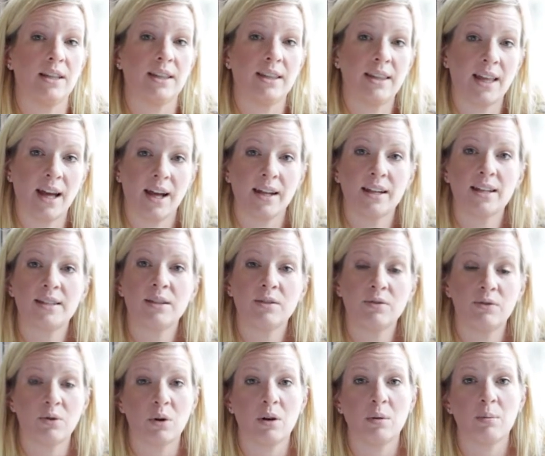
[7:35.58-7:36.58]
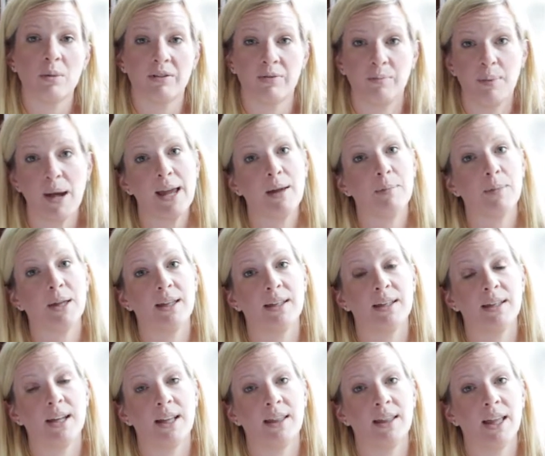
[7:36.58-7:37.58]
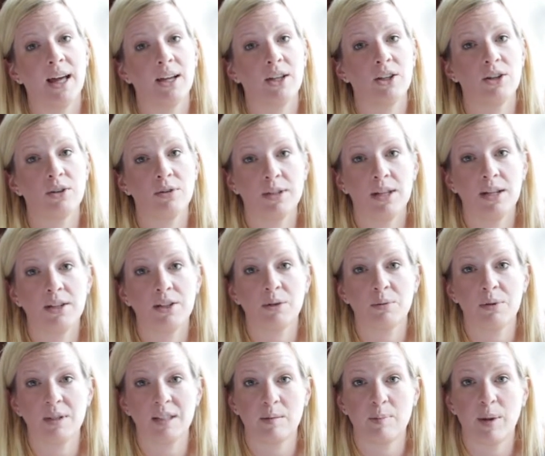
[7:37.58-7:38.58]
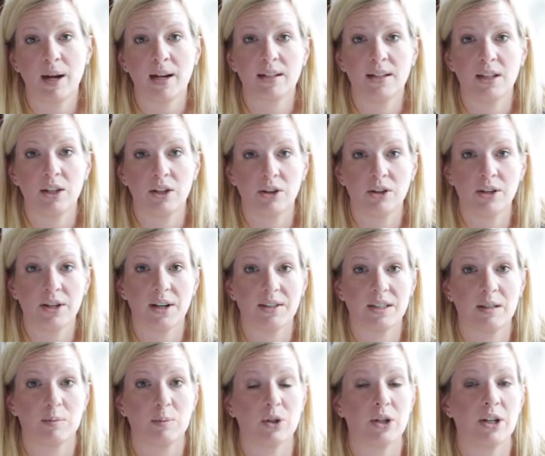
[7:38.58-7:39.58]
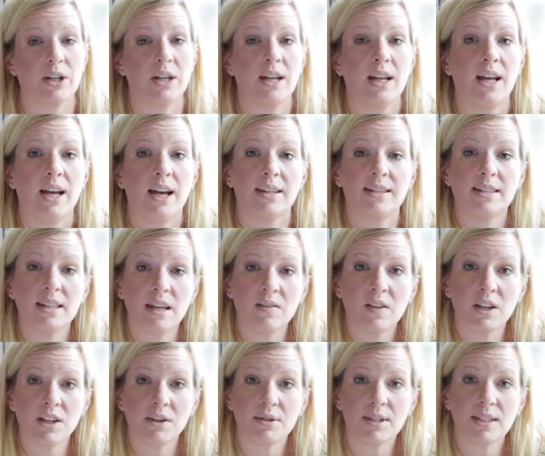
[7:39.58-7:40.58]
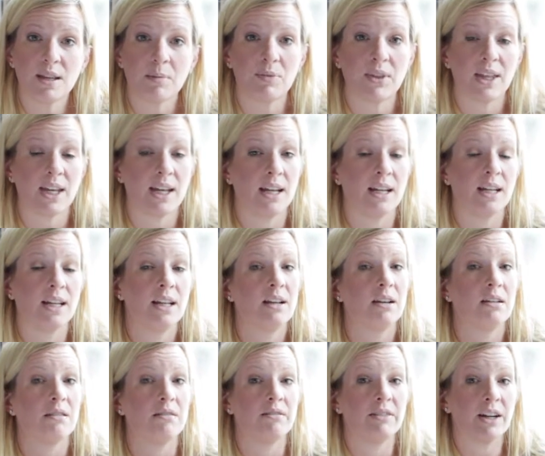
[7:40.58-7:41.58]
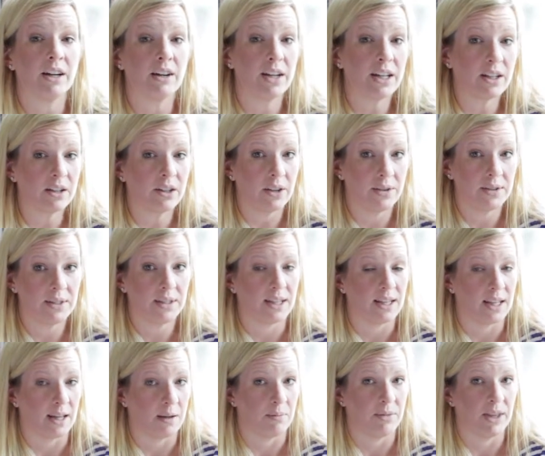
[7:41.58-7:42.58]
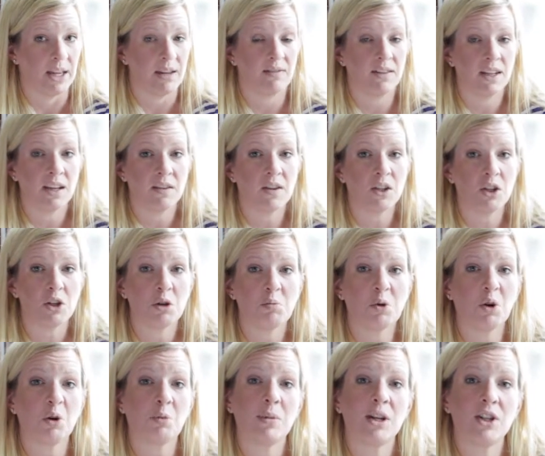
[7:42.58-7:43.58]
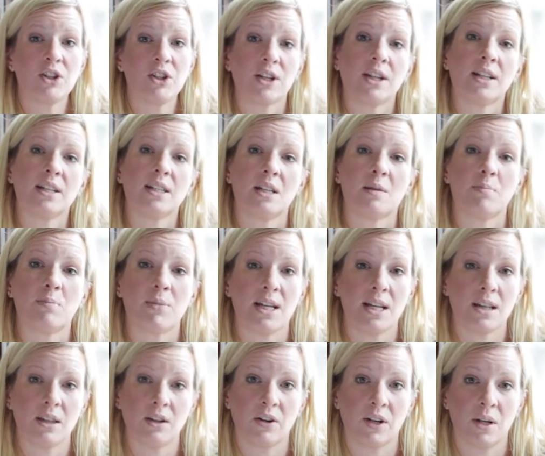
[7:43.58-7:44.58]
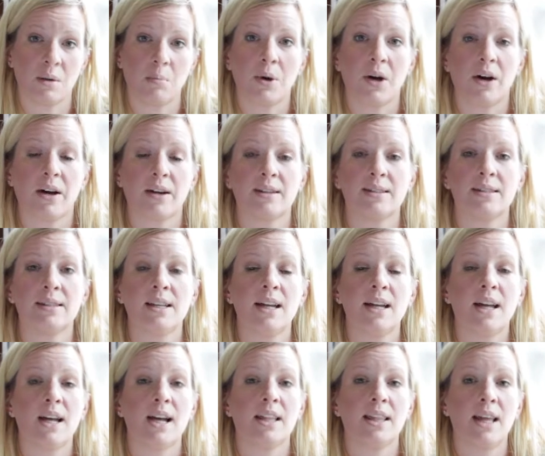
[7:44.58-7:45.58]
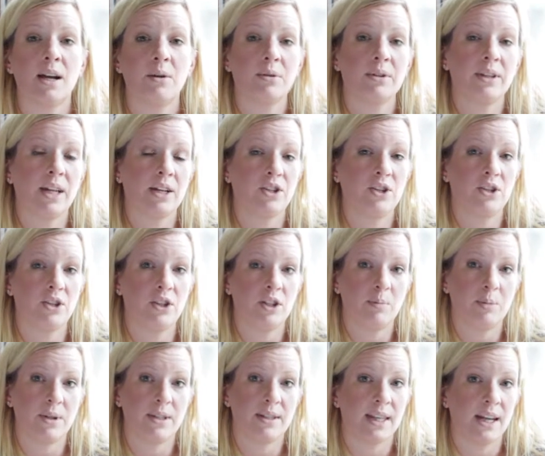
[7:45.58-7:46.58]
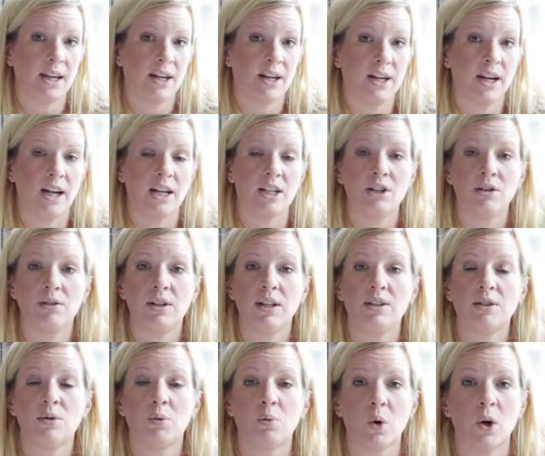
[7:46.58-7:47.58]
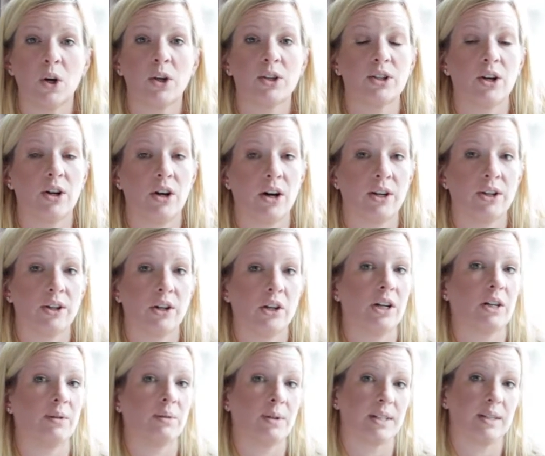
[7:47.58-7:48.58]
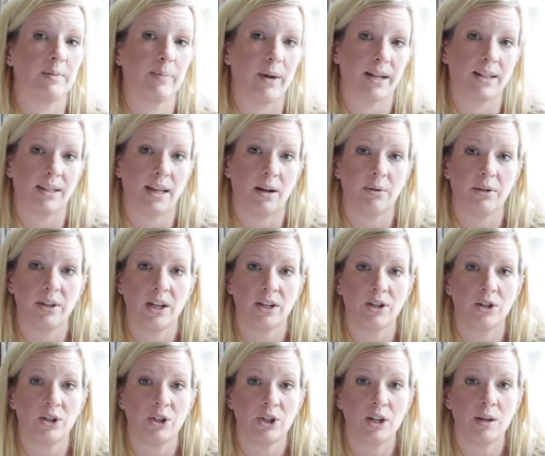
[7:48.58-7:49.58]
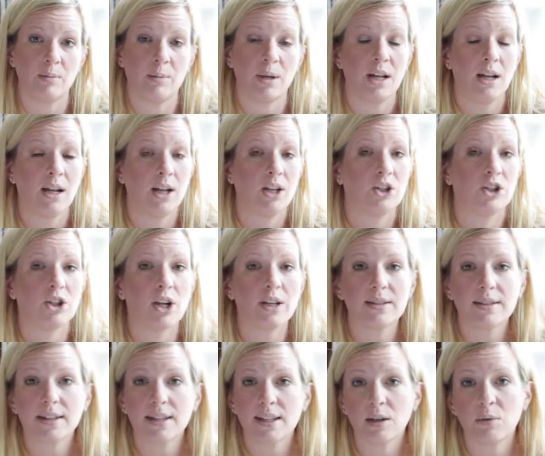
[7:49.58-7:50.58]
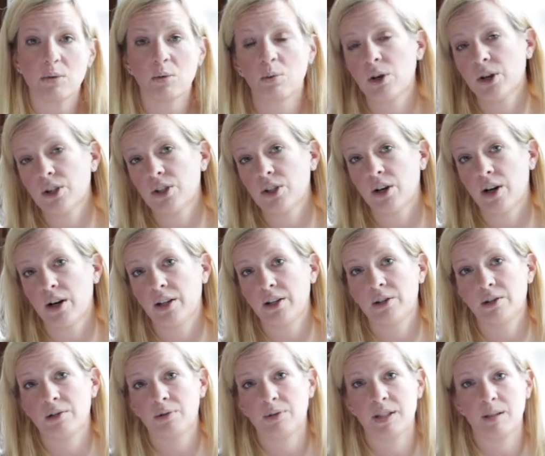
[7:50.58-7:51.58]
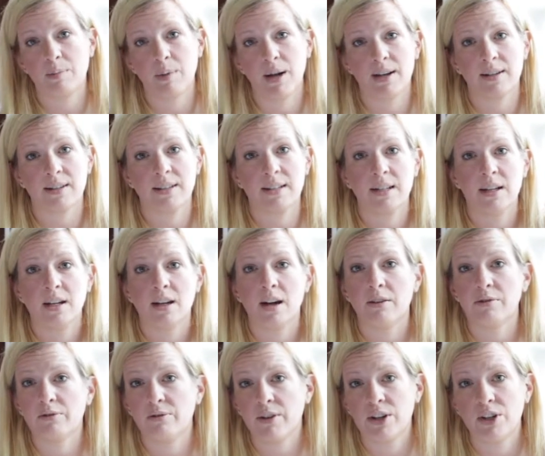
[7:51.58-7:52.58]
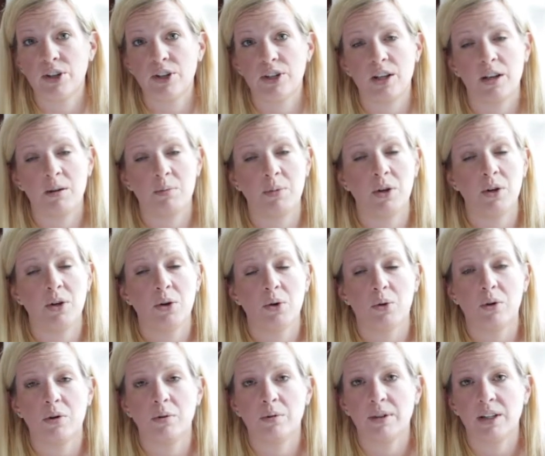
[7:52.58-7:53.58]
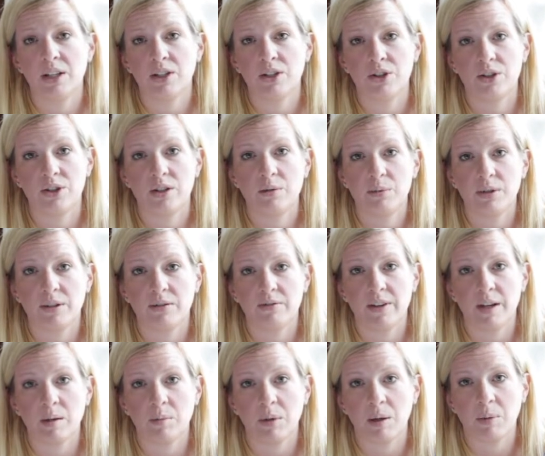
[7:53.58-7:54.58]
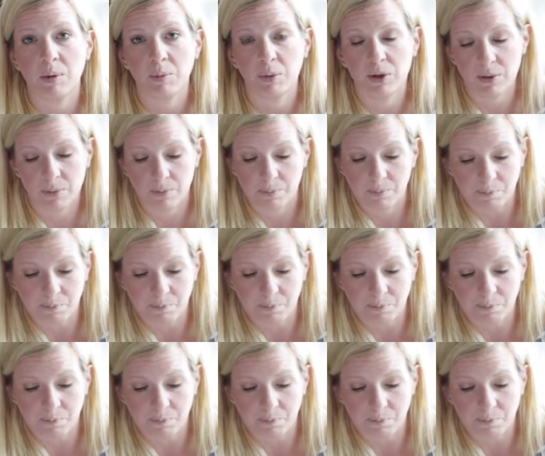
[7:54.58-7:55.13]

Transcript: that is a form of payment, and that you need to respect that your customer has given you something very close to them. They've given you permission to be in their inbox, and that relationship is there, and you need to work to honor and respect that relationship, just like you would work to honor and respect a friendship or a relationship with a family member.